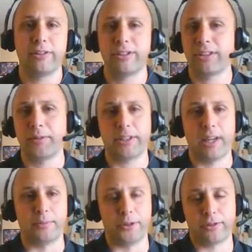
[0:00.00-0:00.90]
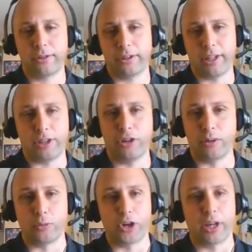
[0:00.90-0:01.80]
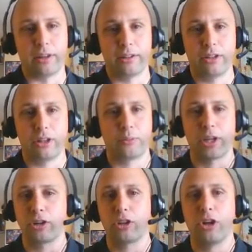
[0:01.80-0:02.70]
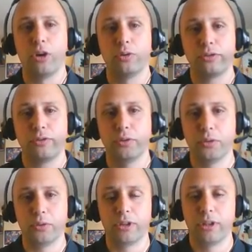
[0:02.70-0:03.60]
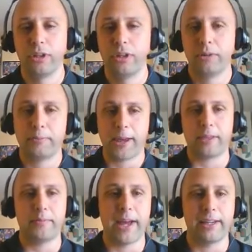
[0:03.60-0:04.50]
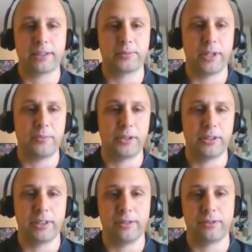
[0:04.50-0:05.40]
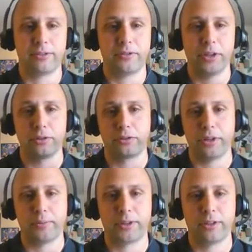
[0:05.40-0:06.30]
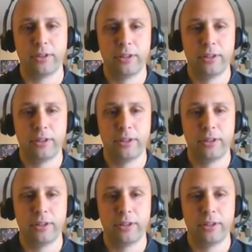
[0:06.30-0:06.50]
just some examples that you can bring in. You can bring in clothes, food, mathematics, manipulatives, field trips.